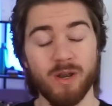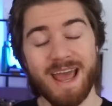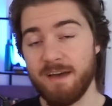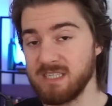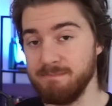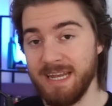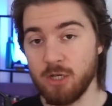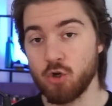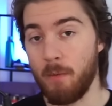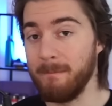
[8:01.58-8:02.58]
have as many
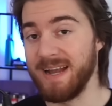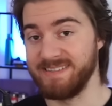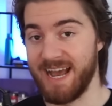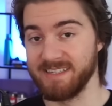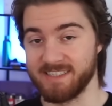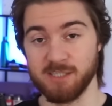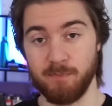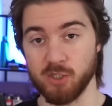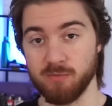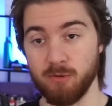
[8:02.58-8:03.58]
combat tasks as
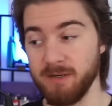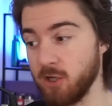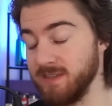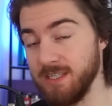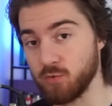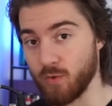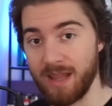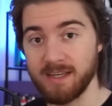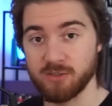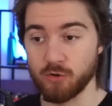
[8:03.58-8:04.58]
possible because these
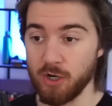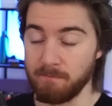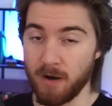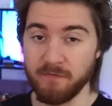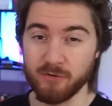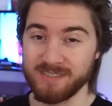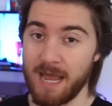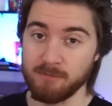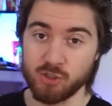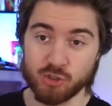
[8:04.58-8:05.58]
relics are going to buff your
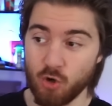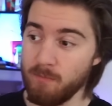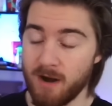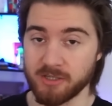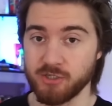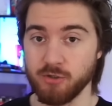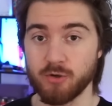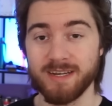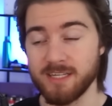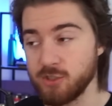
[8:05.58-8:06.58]
damage so much, you're
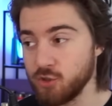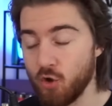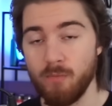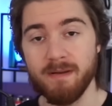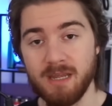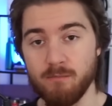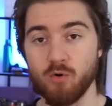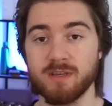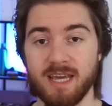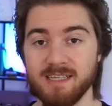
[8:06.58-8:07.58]
going to get so many
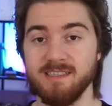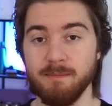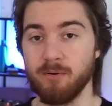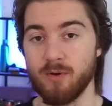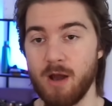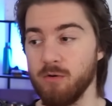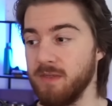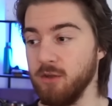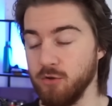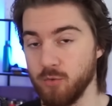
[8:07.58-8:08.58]
more KC per hour
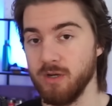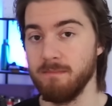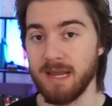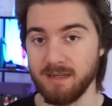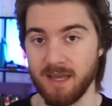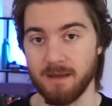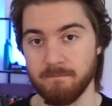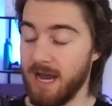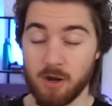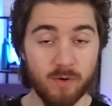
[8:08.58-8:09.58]
than you do in the main game.
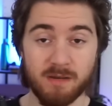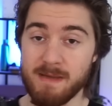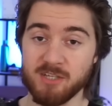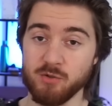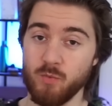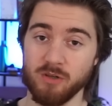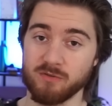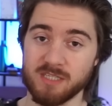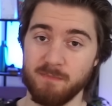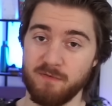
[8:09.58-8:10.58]
I already mentioned
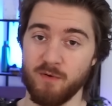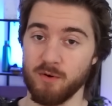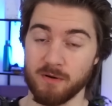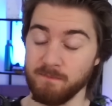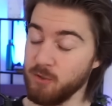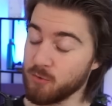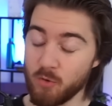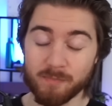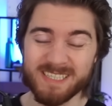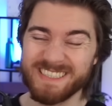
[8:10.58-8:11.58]
Wilderness before, you're
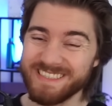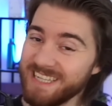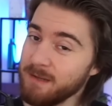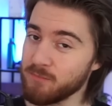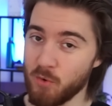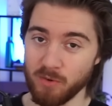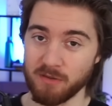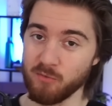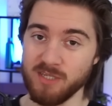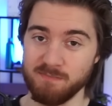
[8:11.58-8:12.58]
going to be
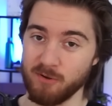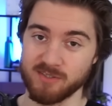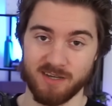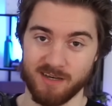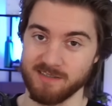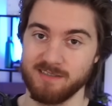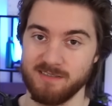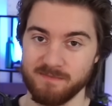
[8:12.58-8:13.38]
steamrolling through these boss tasks.